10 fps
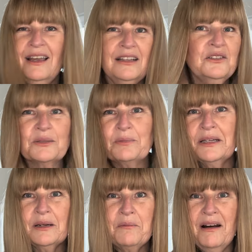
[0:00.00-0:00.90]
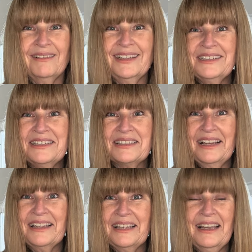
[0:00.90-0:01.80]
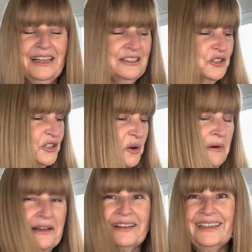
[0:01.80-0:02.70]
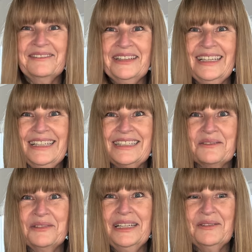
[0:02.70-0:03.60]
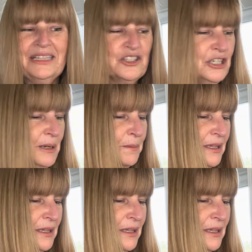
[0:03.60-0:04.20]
And you sprinkle them on. This is and soil. I mean, it's really, really cheap.